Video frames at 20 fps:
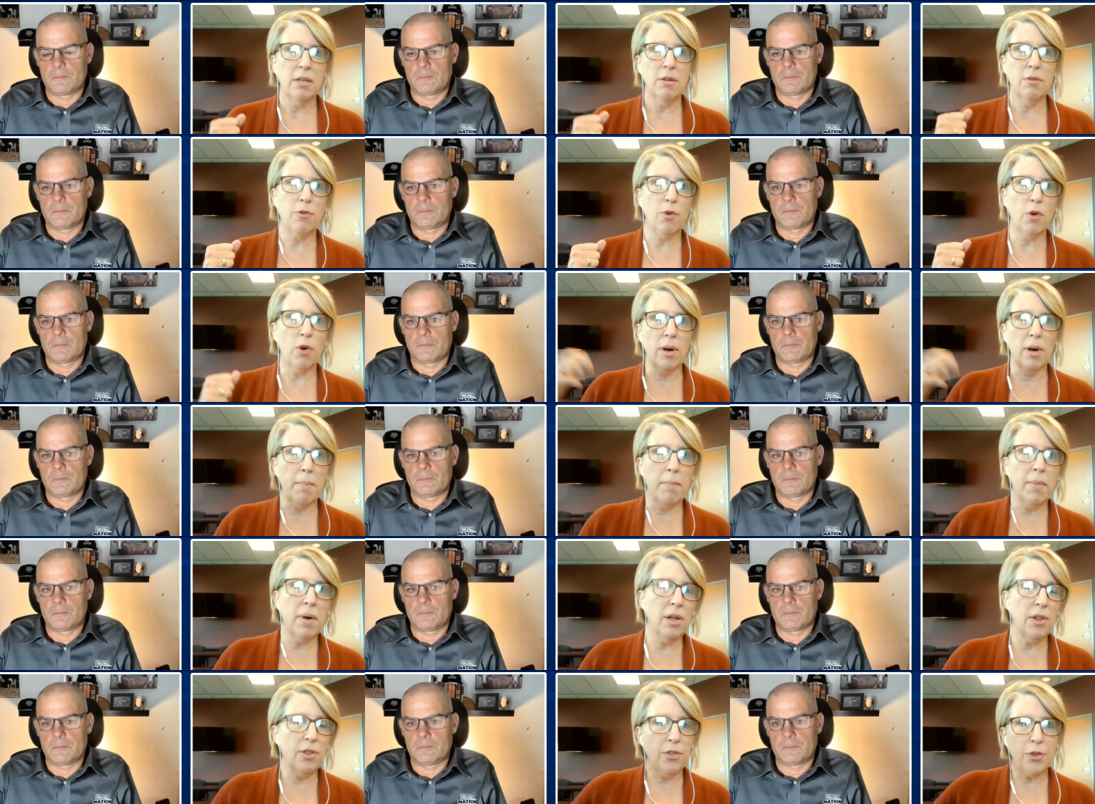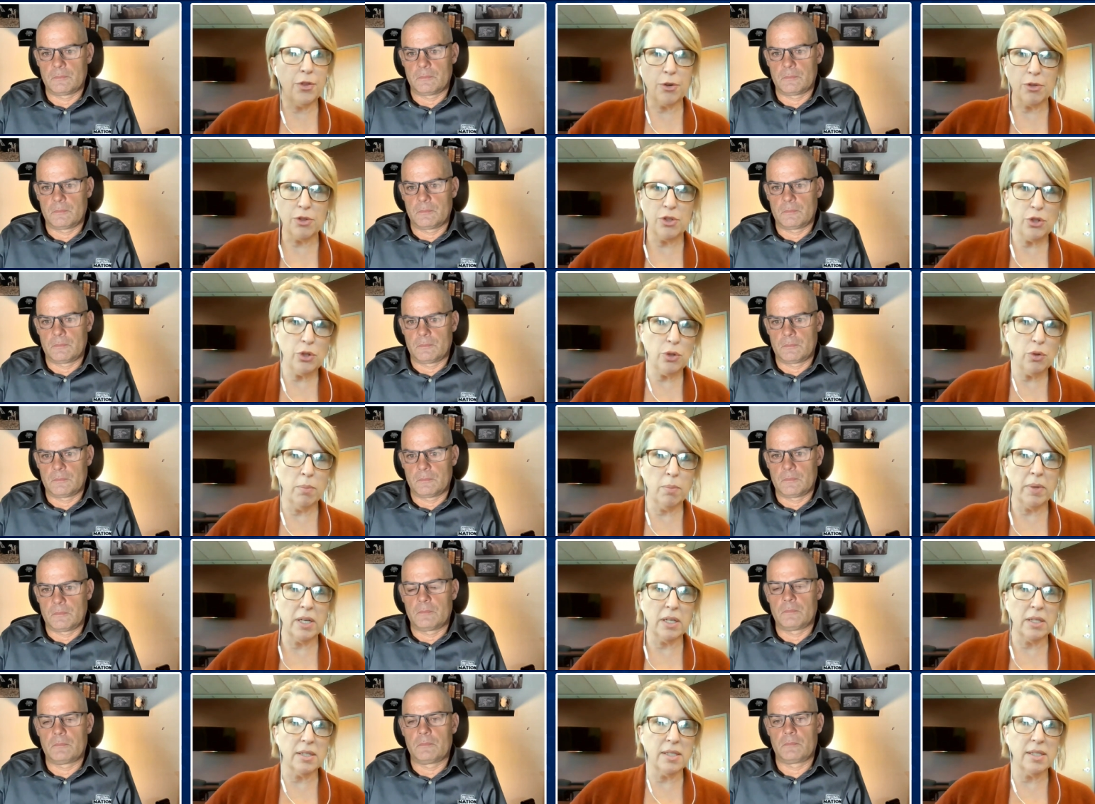Speaker 1: for a month or two
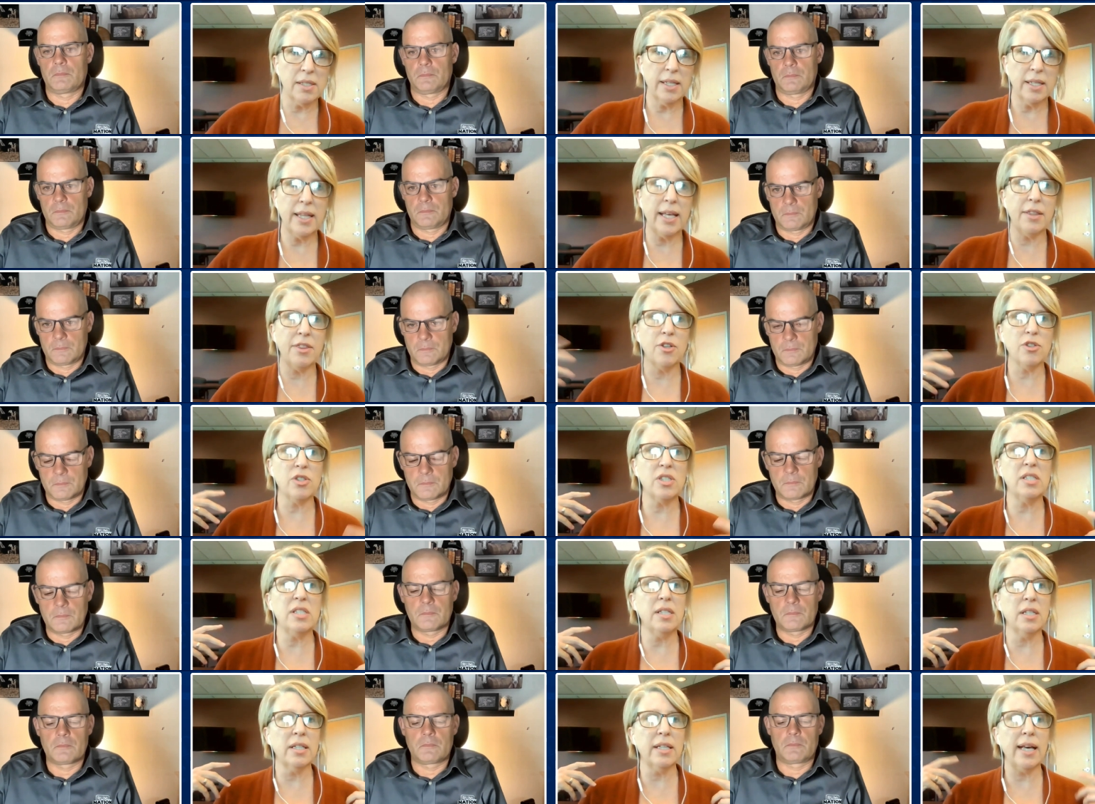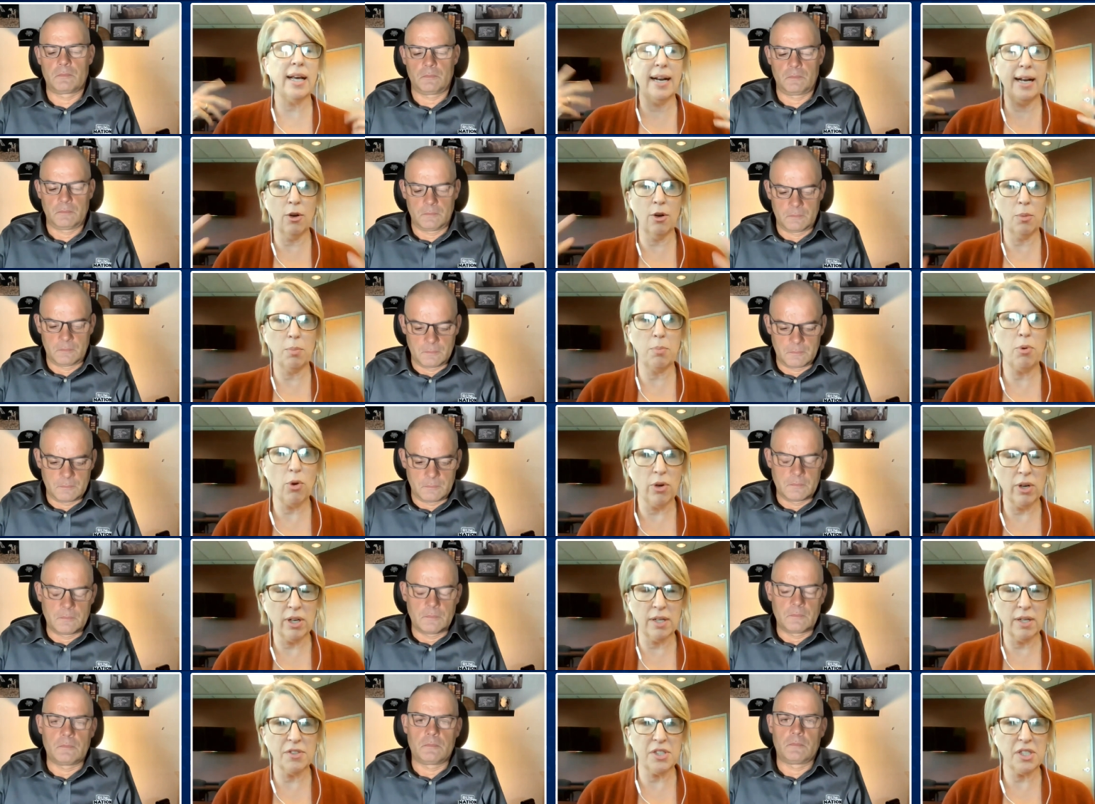months, that there's still that
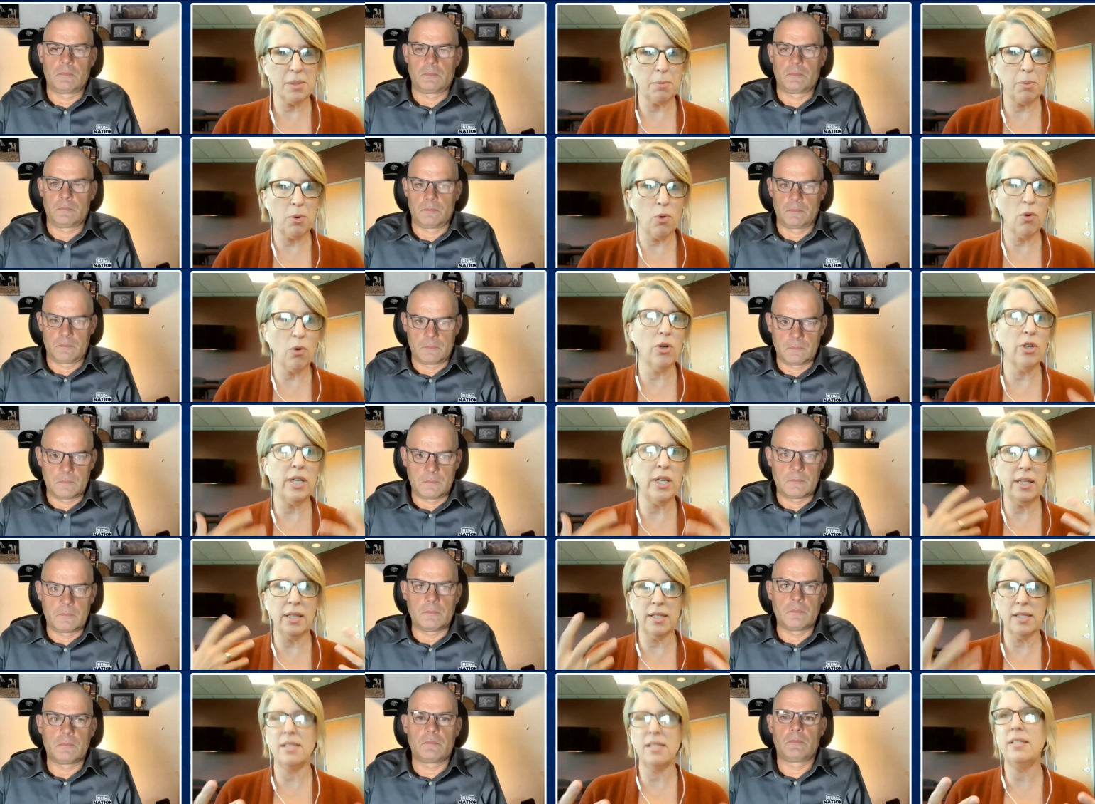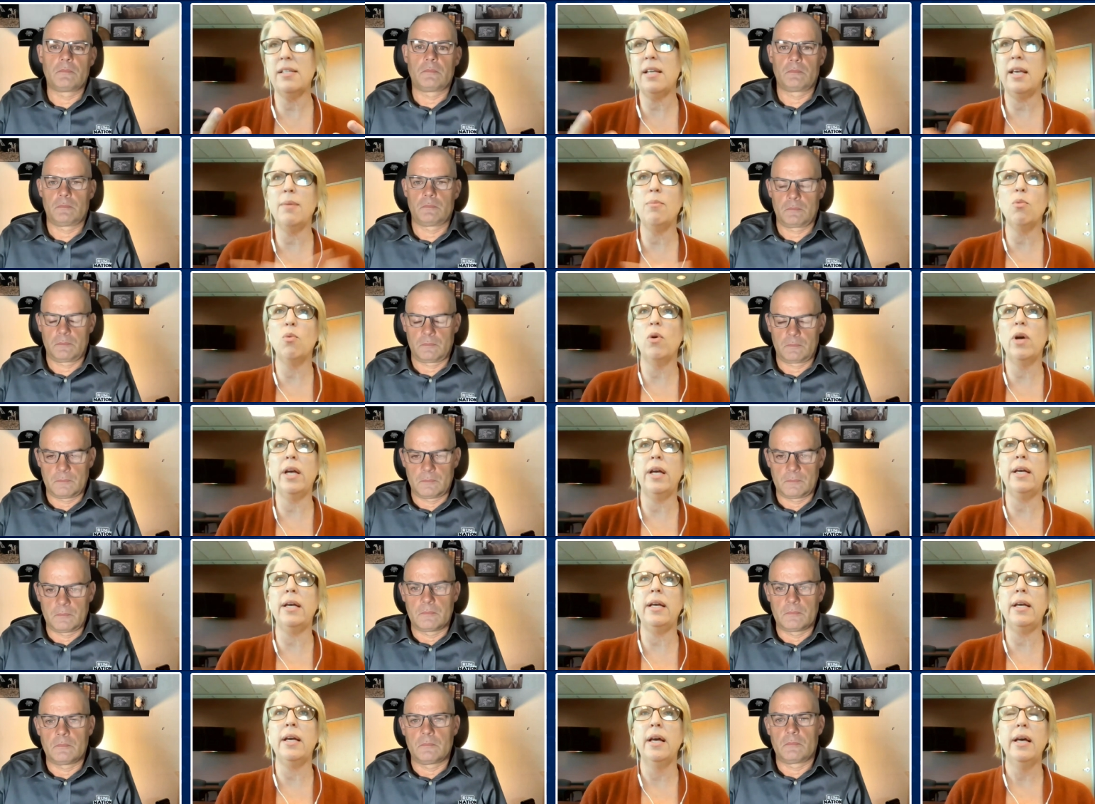outpouring of support in the same
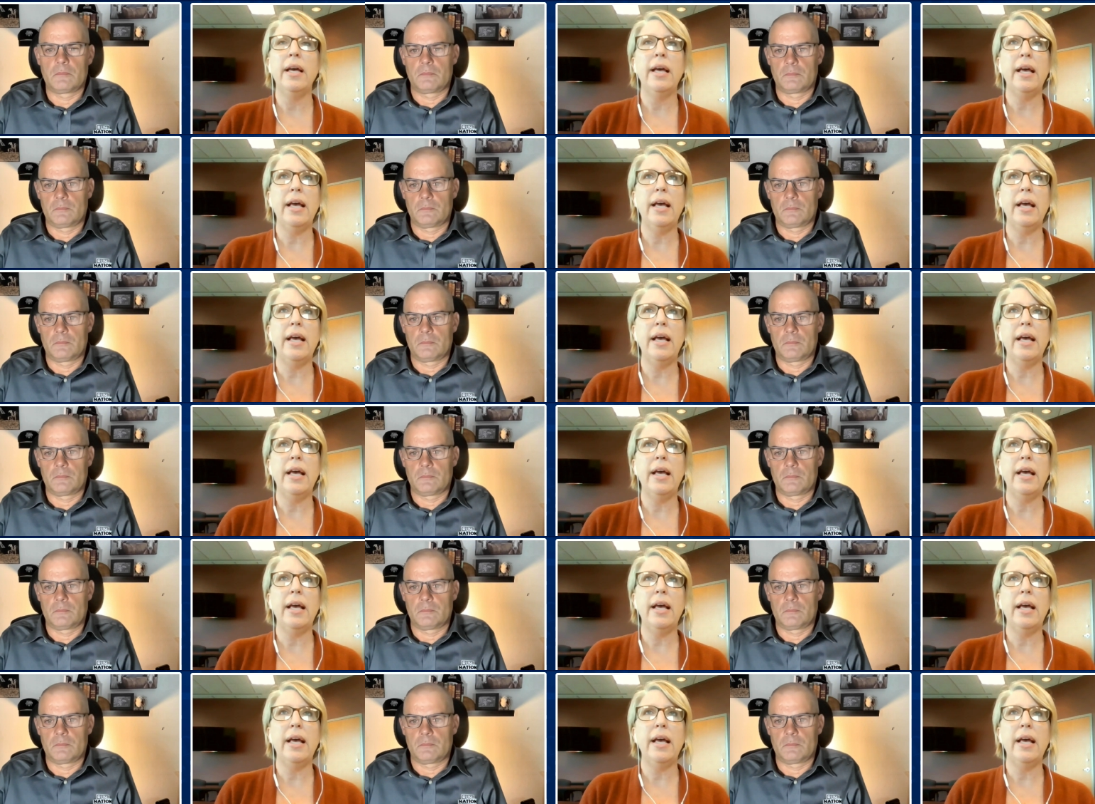way